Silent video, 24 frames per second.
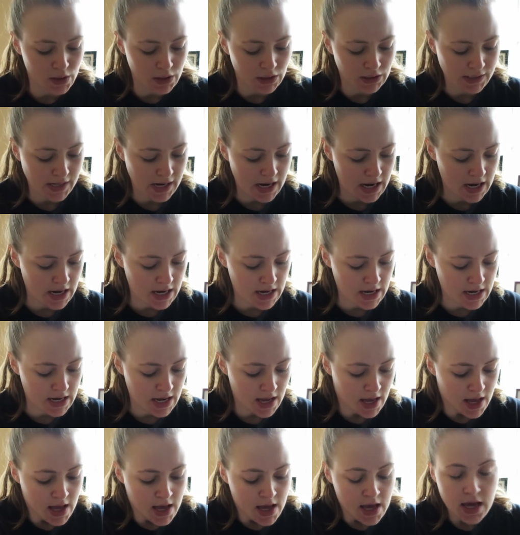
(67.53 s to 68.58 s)
world. I
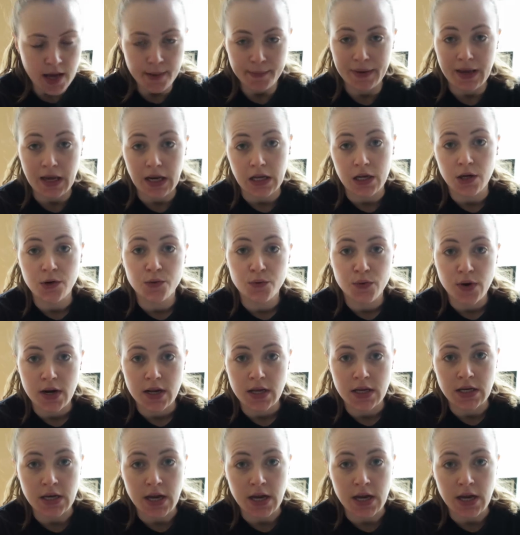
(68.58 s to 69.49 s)
am getting ready